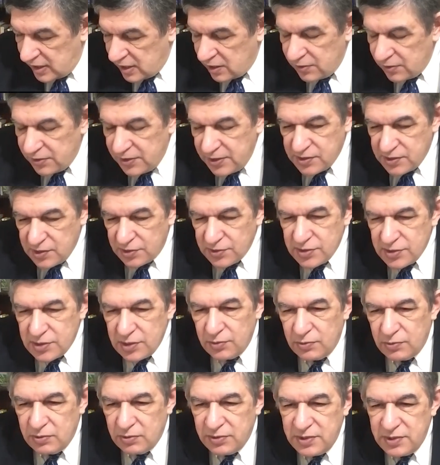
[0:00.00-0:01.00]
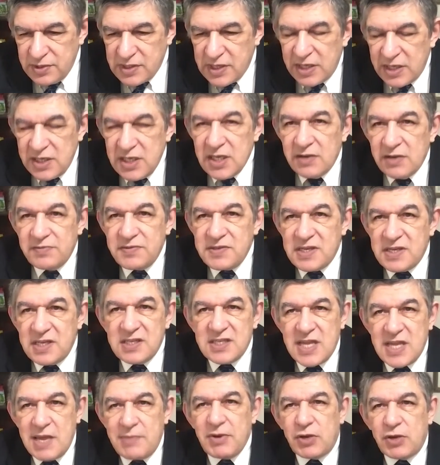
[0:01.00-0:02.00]
Now, there's also this idea of
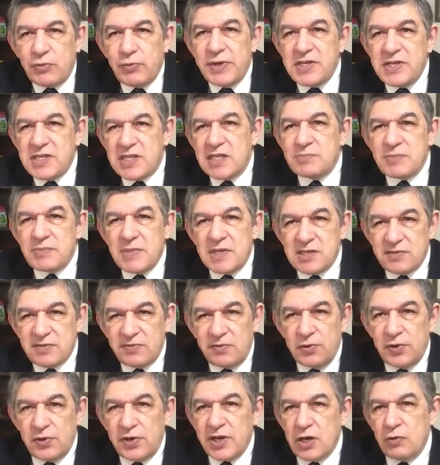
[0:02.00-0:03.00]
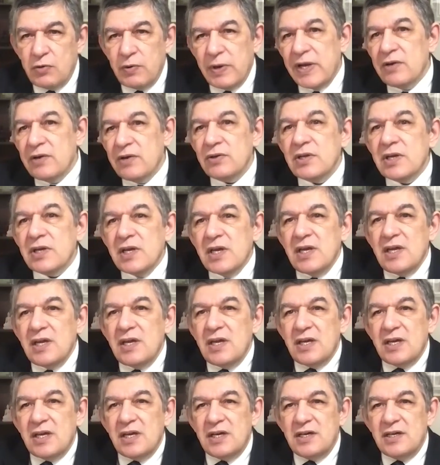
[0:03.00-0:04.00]
systemic racism that's floating around.
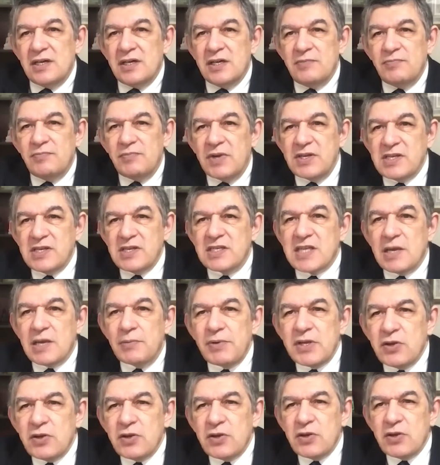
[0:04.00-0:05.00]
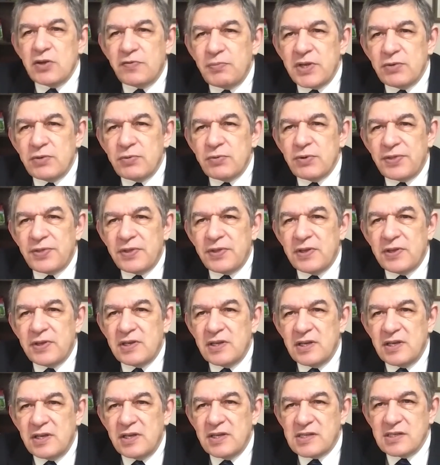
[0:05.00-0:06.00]
Is this something you're familiar with?
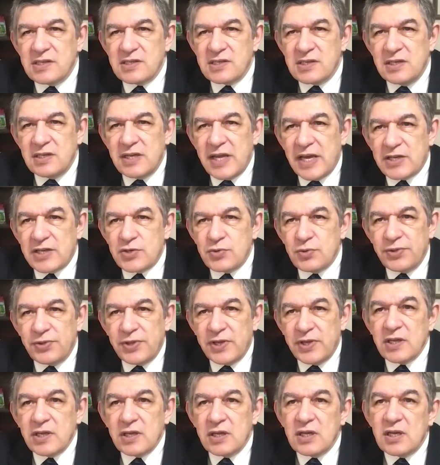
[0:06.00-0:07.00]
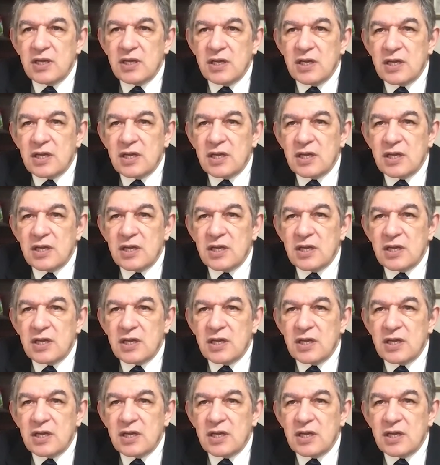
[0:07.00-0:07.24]
And is this an actual thing?